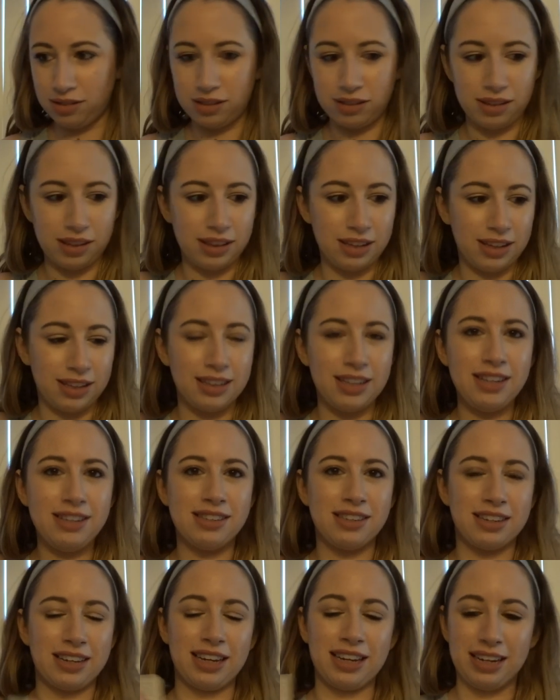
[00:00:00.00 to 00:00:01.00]
So I thought, let's
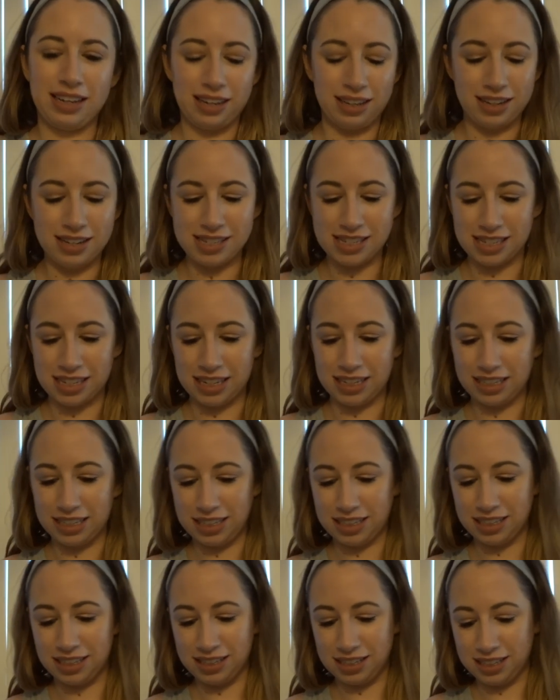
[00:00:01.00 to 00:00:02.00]
look at it. Let's get
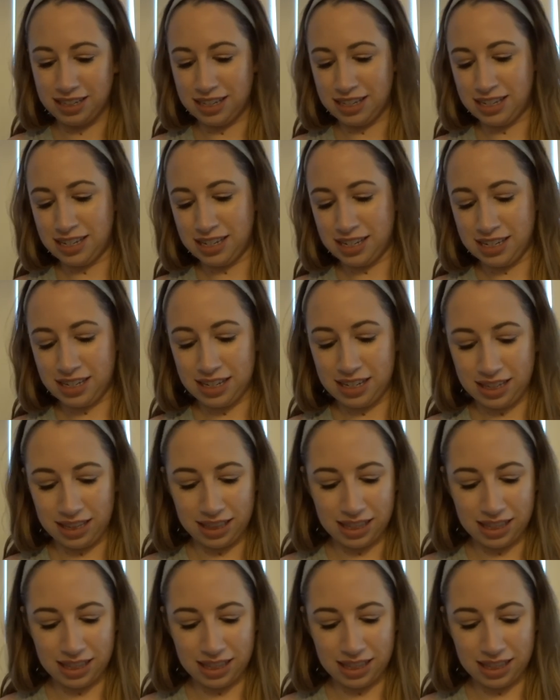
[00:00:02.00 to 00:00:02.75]
it.